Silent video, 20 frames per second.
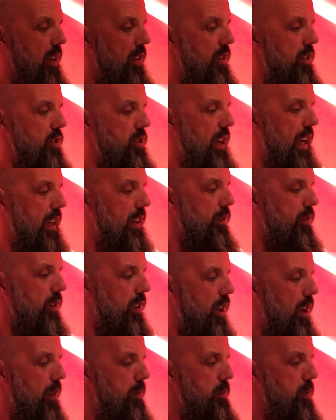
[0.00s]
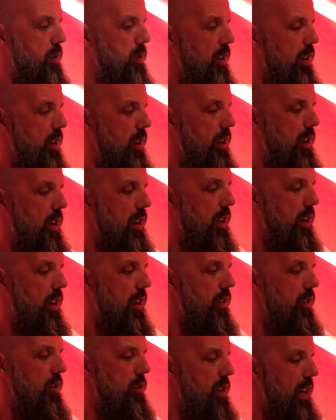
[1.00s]
the jack of clubs,
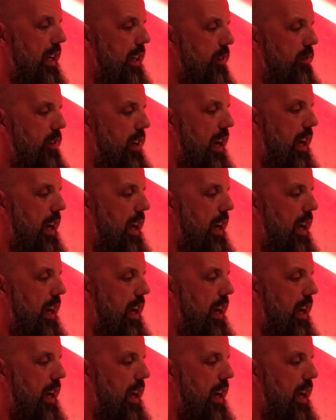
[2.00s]
the jack of